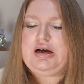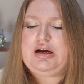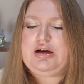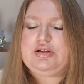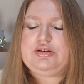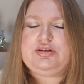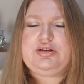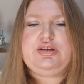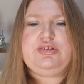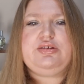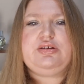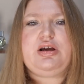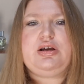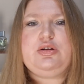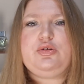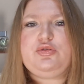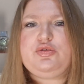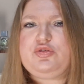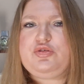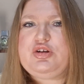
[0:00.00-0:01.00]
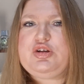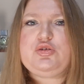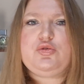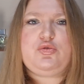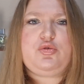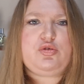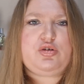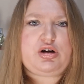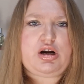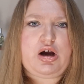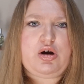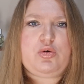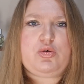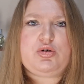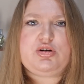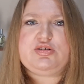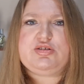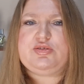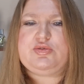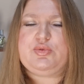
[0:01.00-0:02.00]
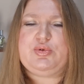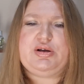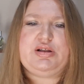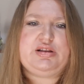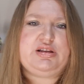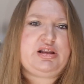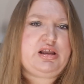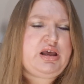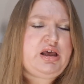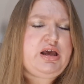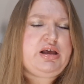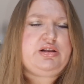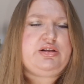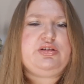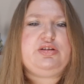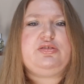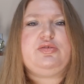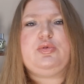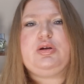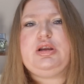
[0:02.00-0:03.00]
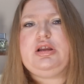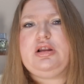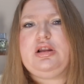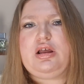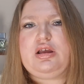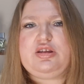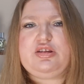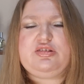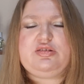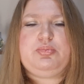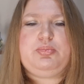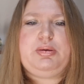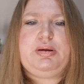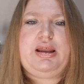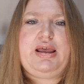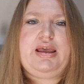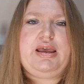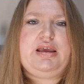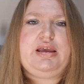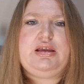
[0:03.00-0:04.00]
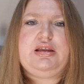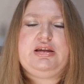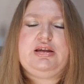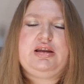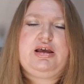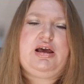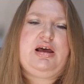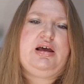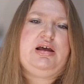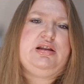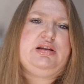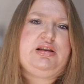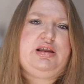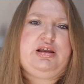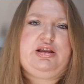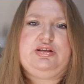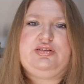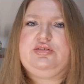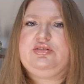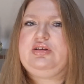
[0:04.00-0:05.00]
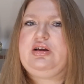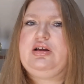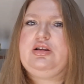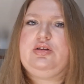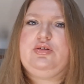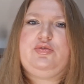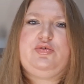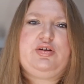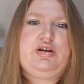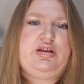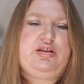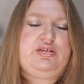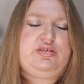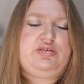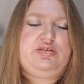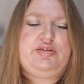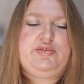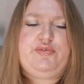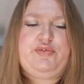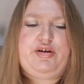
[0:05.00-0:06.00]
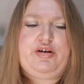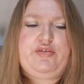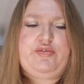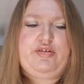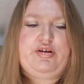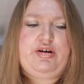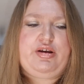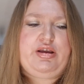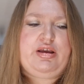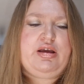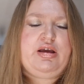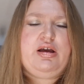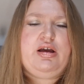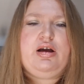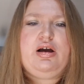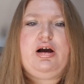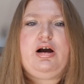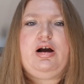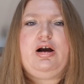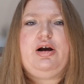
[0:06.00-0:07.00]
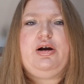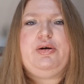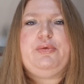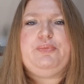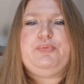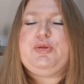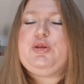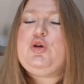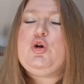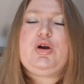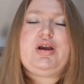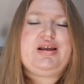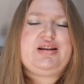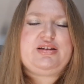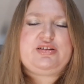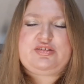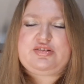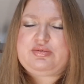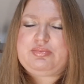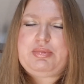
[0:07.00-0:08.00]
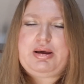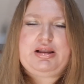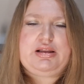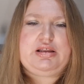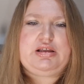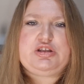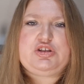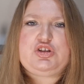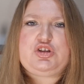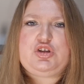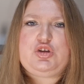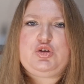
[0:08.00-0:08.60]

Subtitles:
this kind of 3 to 4 hours, when this vanilla is playing, and it's very, very you can smell it.